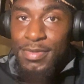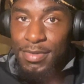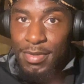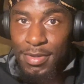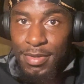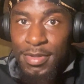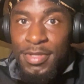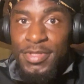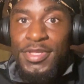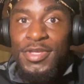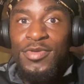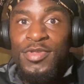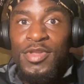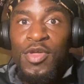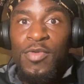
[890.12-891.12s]
to
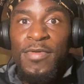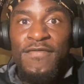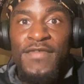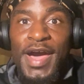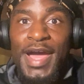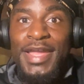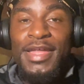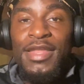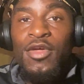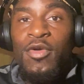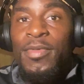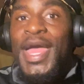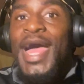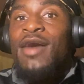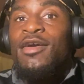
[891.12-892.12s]
use a little bit fire, a little
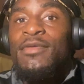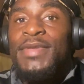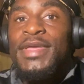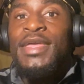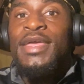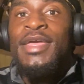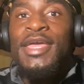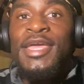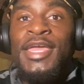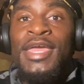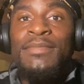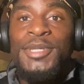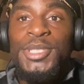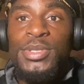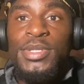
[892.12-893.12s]
bit alchemy, and
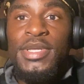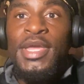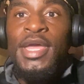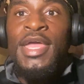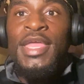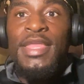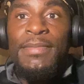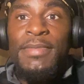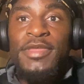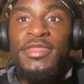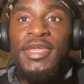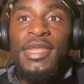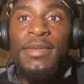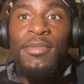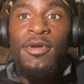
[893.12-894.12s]
chemistry to
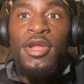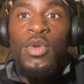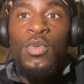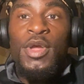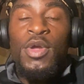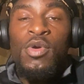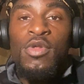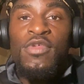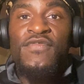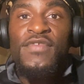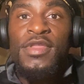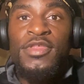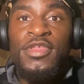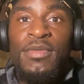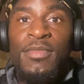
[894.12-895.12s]
basically burn away all those
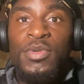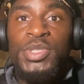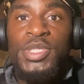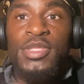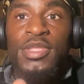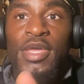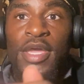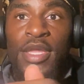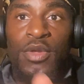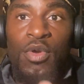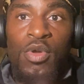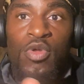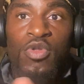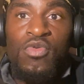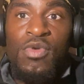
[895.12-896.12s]
feelings and emotions and
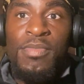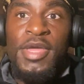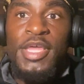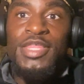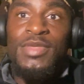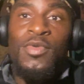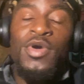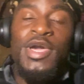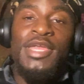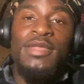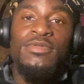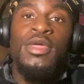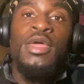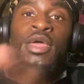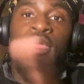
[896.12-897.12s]
all those replaceable
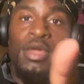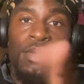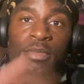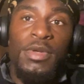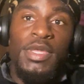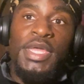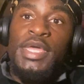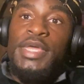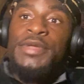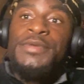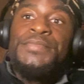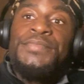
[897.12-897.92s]
items. But yeah.